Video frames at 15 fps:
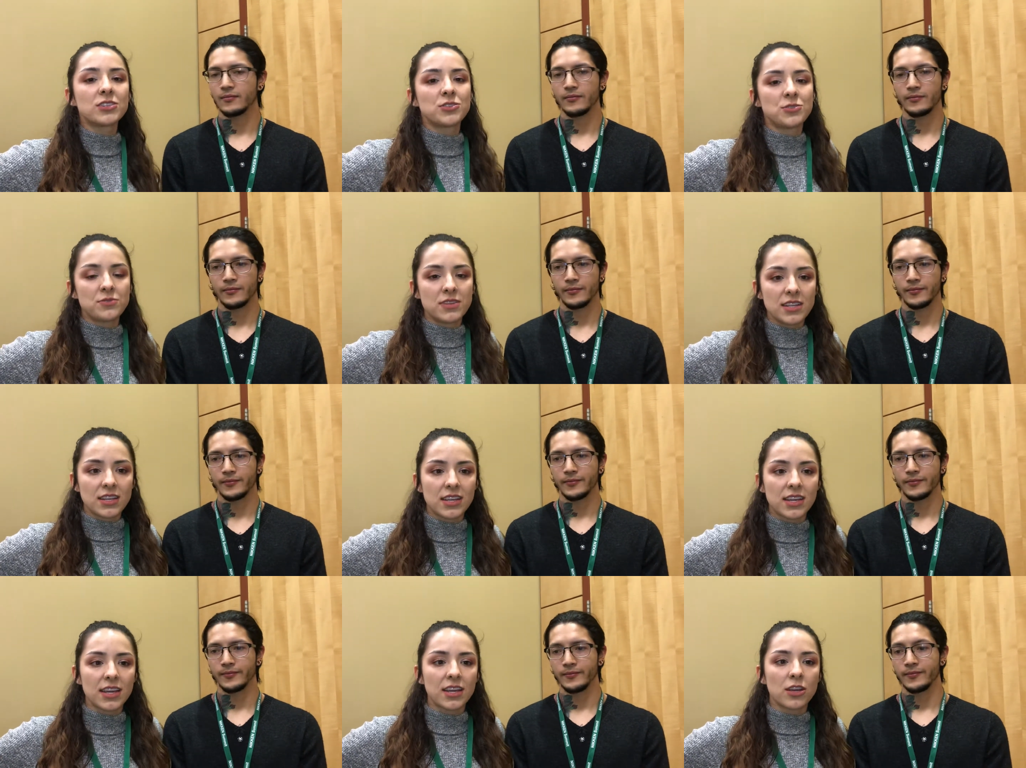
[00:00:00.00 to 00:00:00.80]
Speaker 1: into
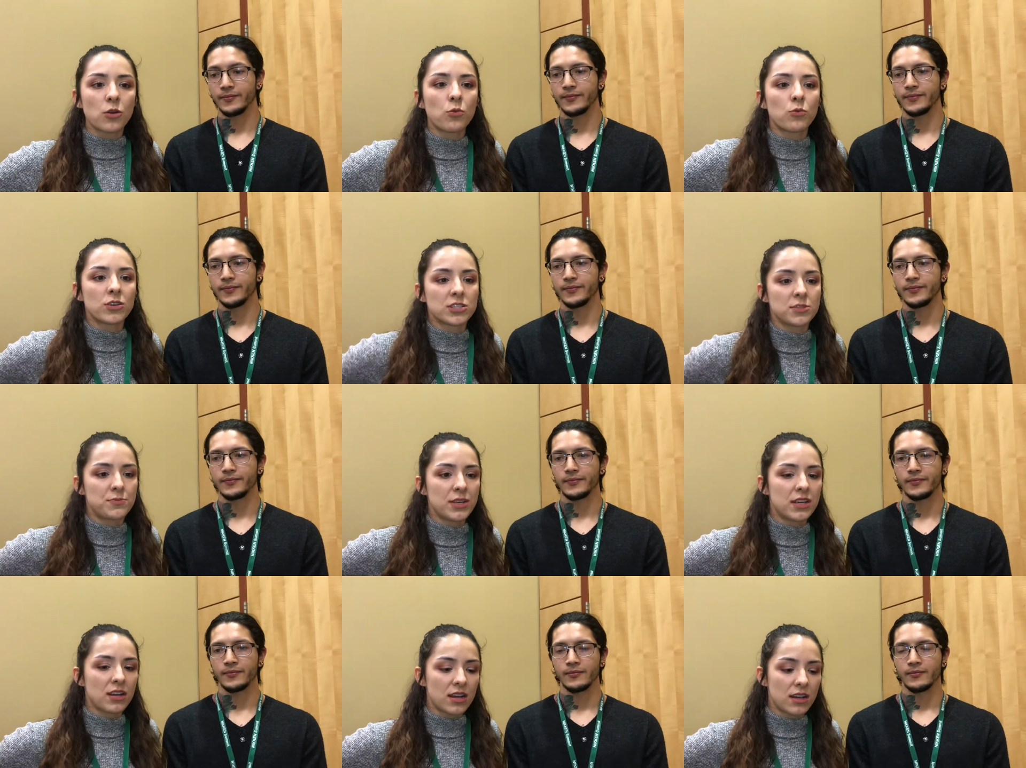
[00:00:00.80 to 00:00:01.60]
Nikken was
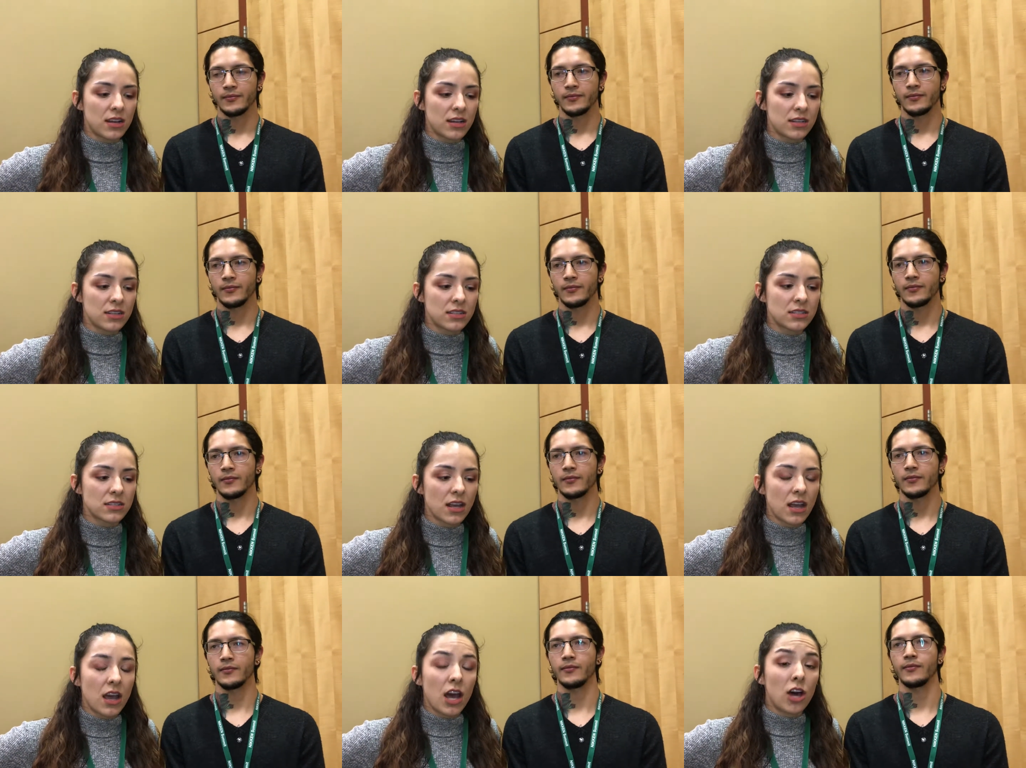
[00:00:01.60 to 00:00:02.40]

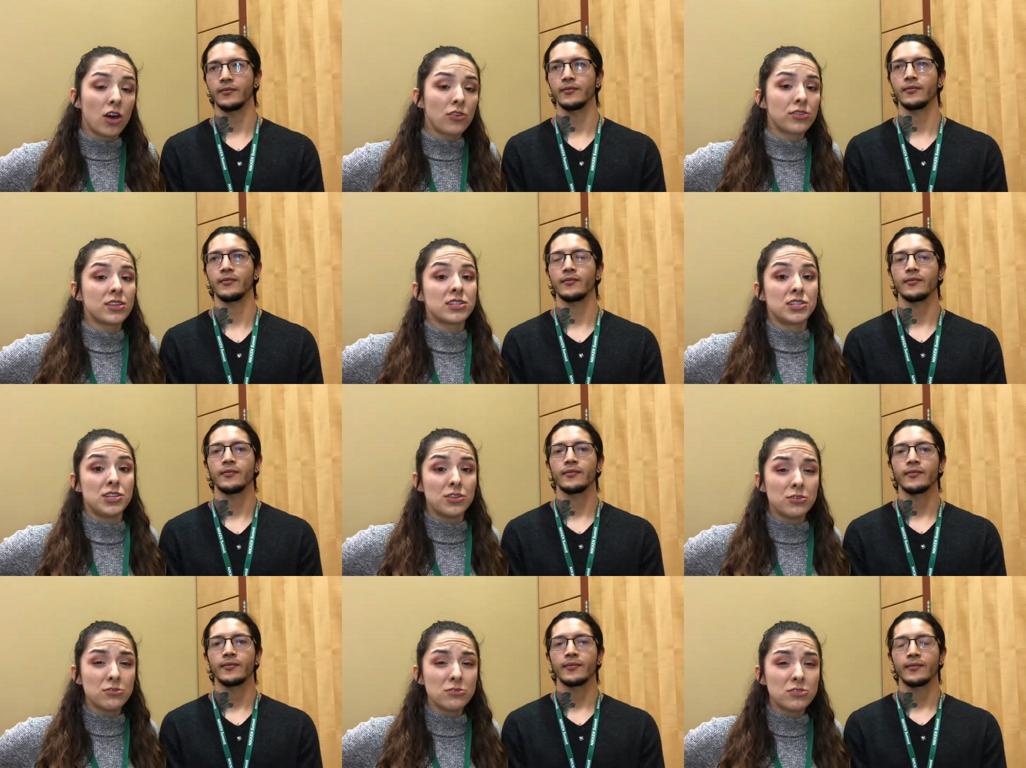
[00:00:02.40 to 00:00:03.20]
because health
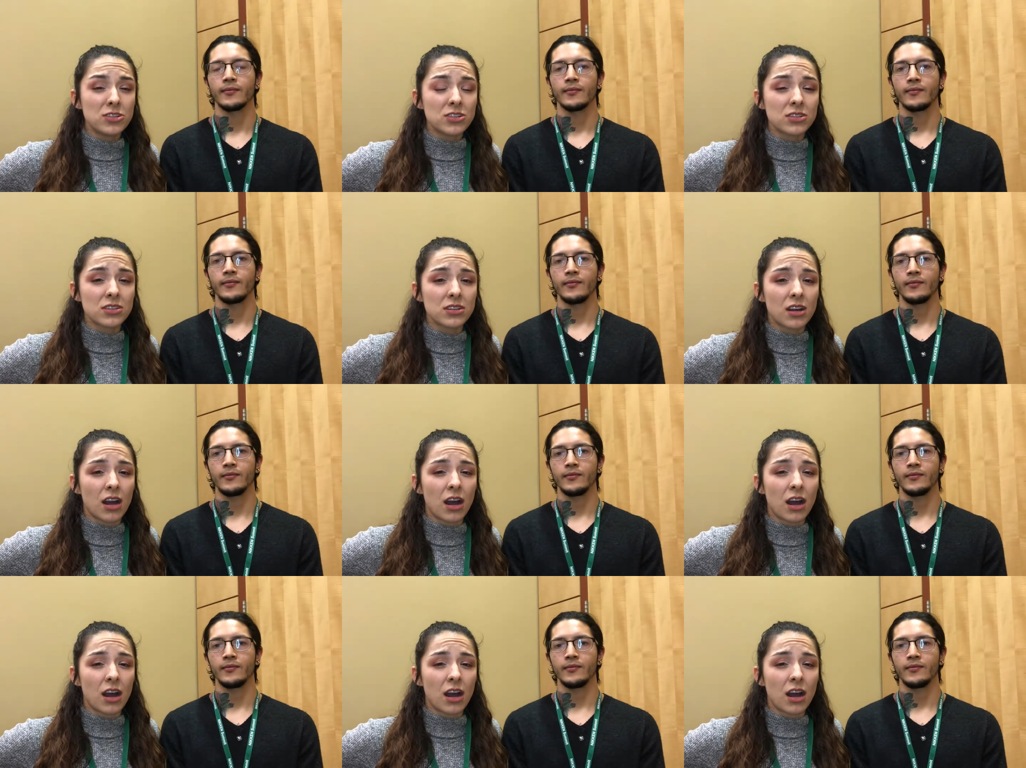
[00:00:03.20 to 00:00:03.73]
is huge.